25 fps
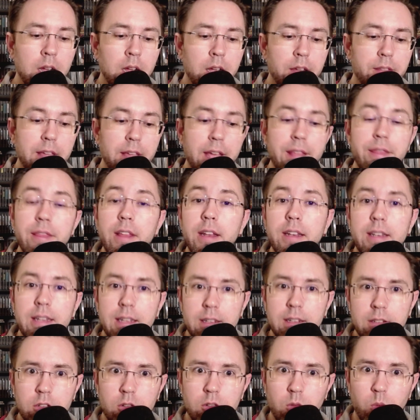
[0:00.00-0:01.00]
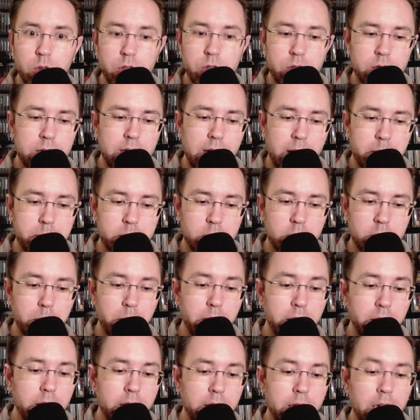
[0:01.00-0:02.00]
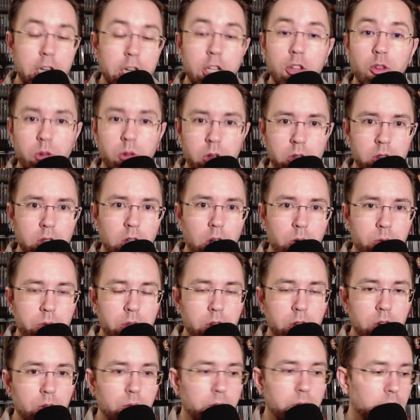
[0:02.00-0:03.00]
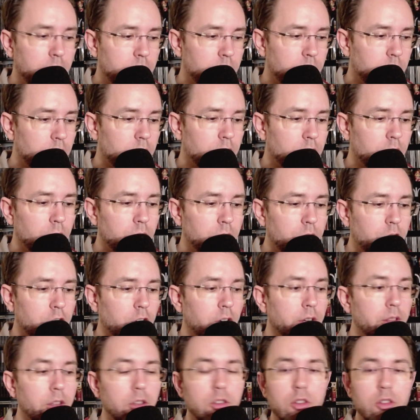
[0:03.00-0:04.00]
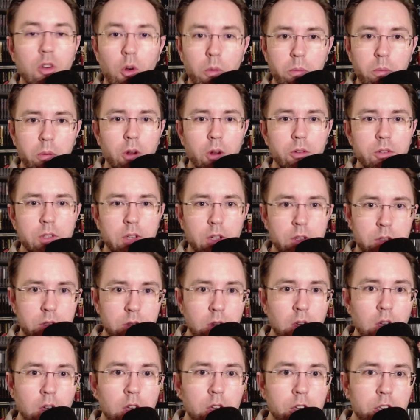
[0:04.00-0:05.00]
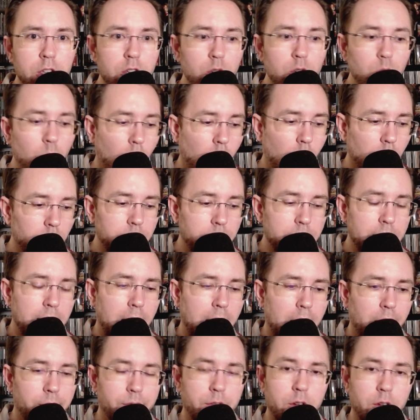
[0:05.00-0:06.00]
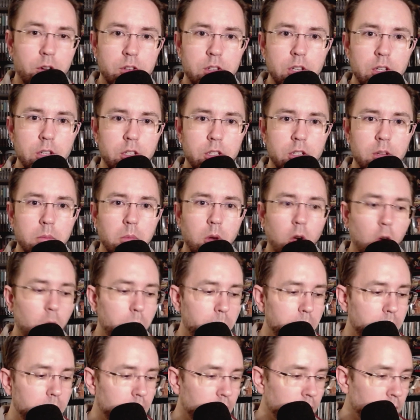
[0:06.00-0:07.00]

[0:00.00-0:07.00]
then the disk will stop spinning and you can load the new disk. So during this whole process, you already have your system open